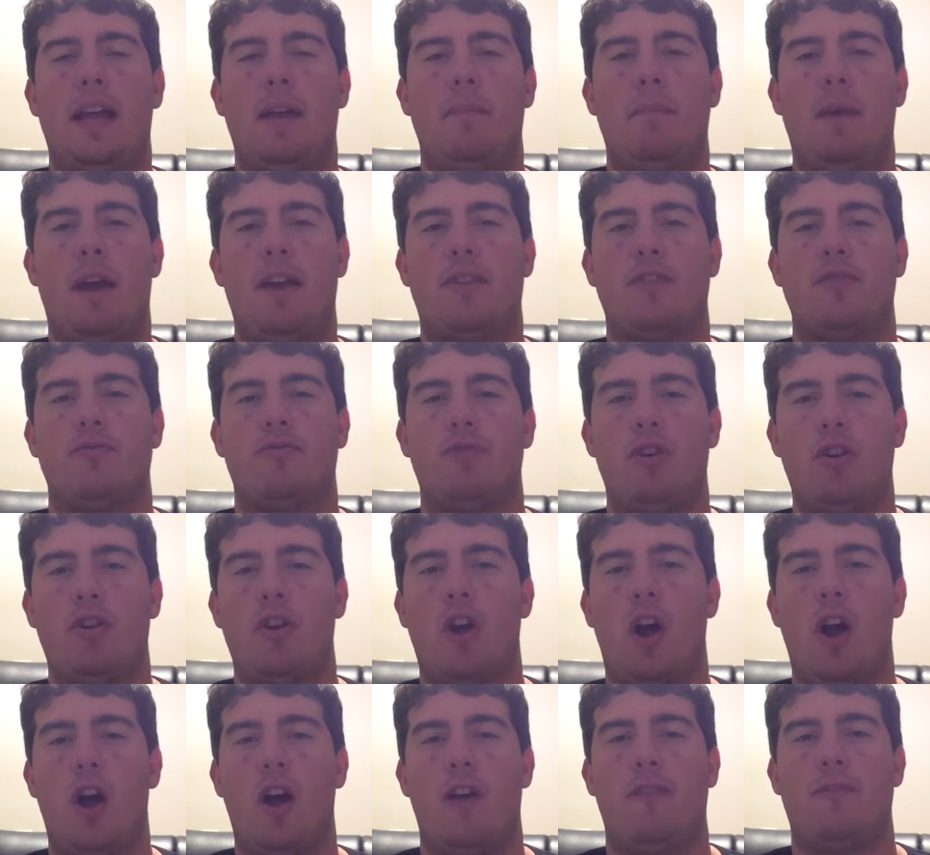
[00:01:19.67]
Mason
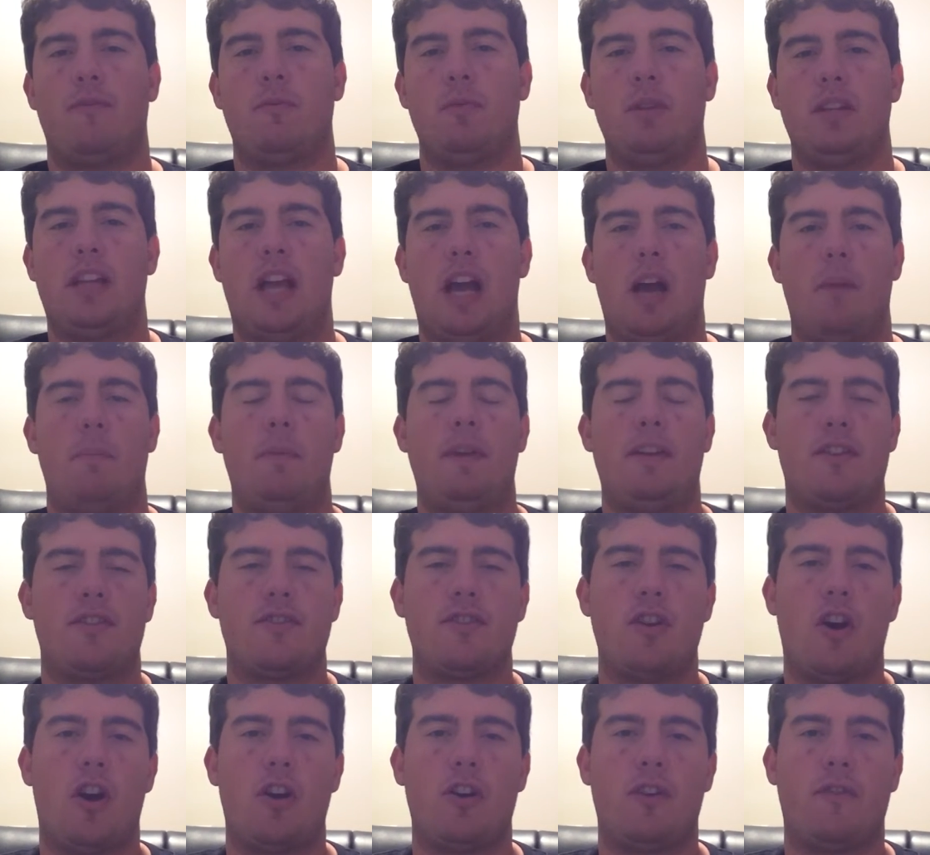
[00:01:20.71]
Rudolph will now be the
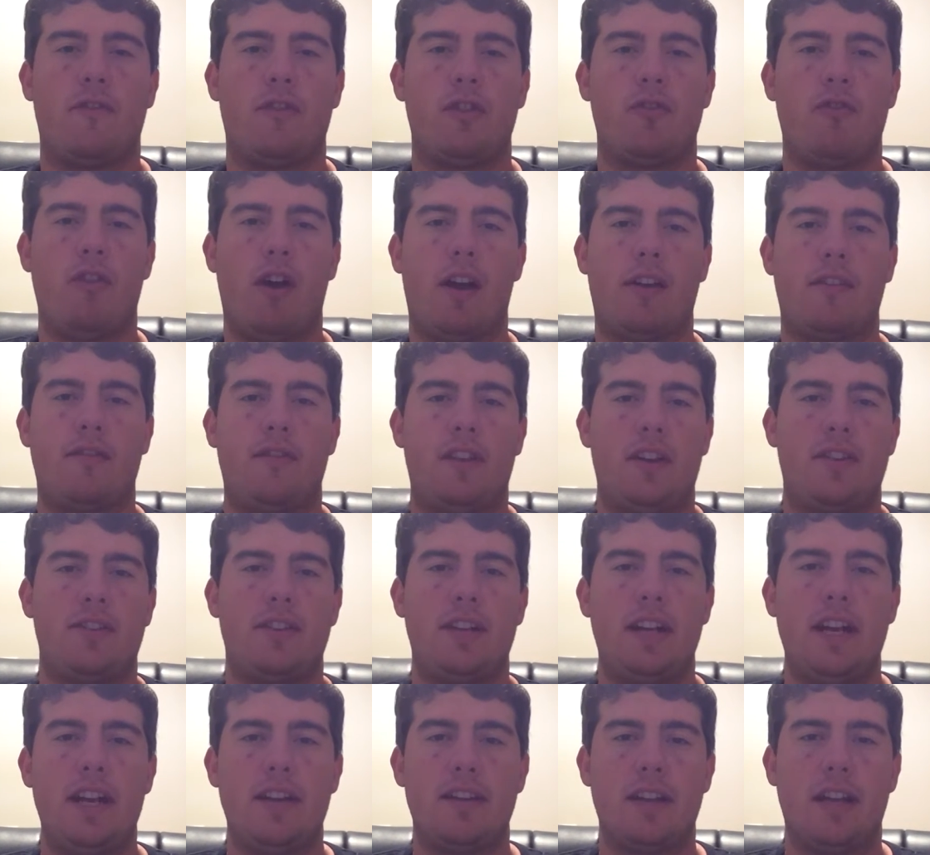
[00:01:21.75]
starter for the rest of this
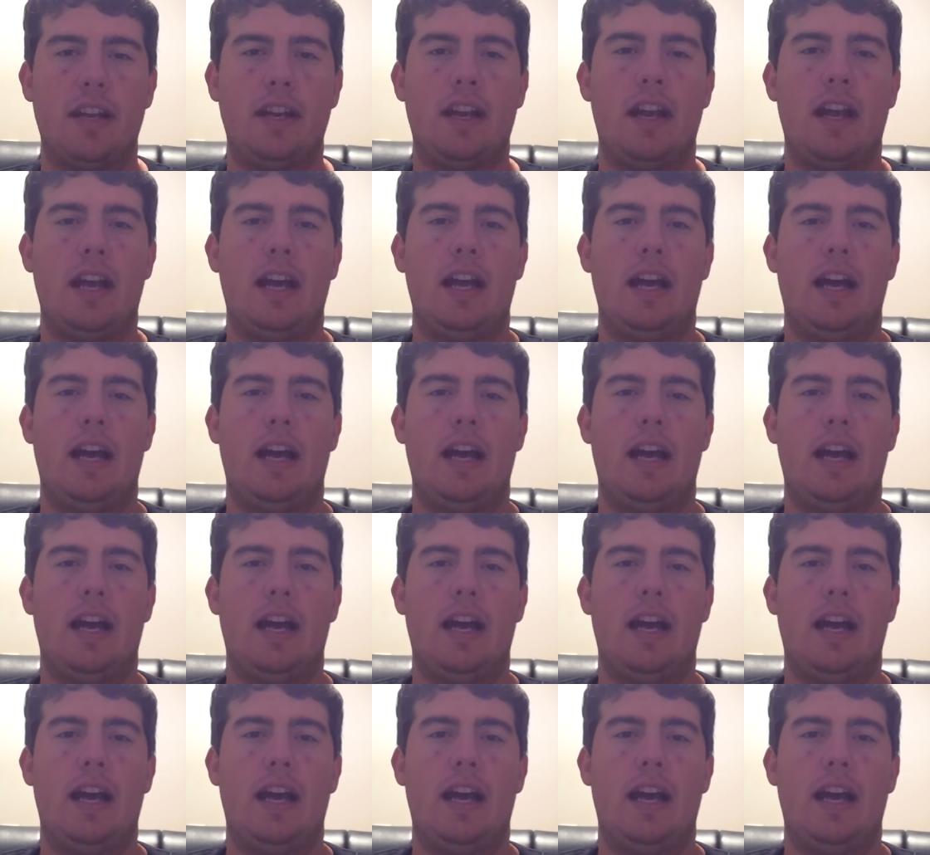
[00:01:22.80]
season.